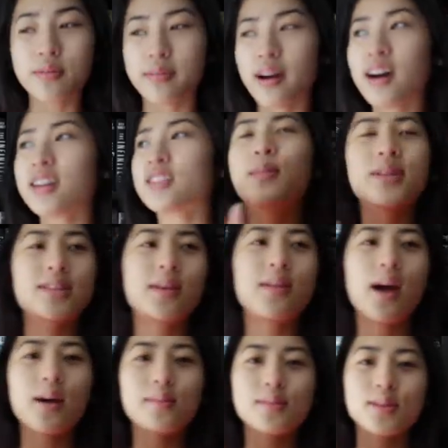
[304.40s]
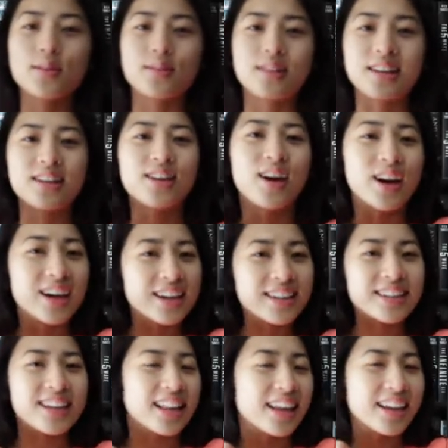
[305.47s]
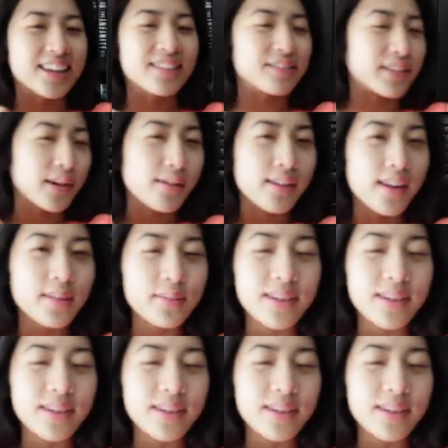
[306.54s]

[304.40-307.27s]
much, but sometimes they're really good, like, if you know what I